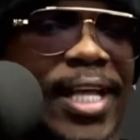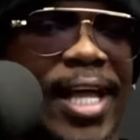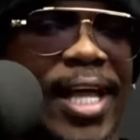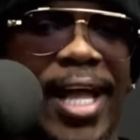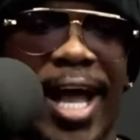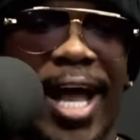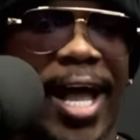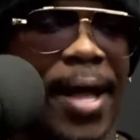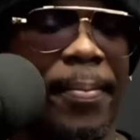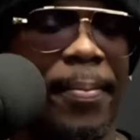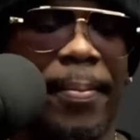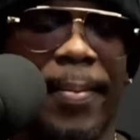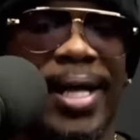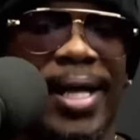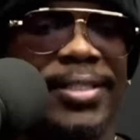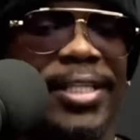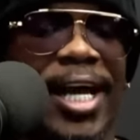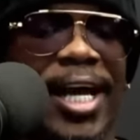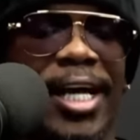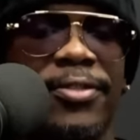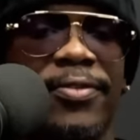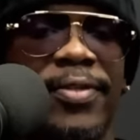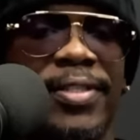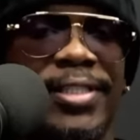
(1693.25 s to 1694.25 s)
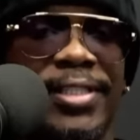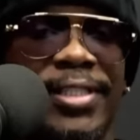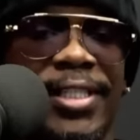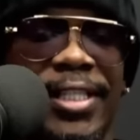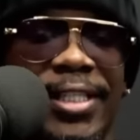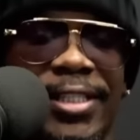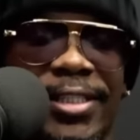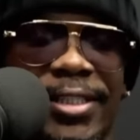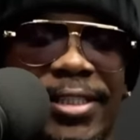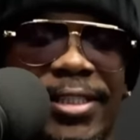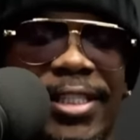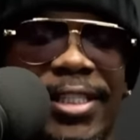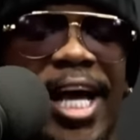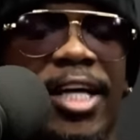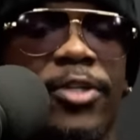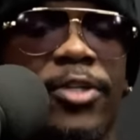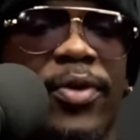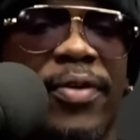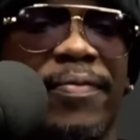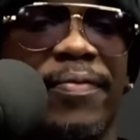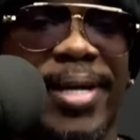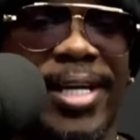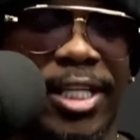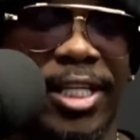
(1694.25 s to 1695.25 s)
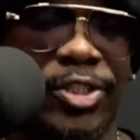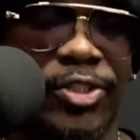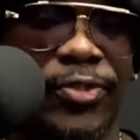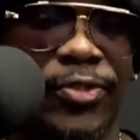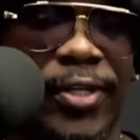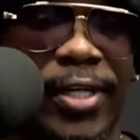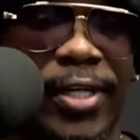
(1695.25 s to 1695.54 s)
I, my doctor is doctor of ministry.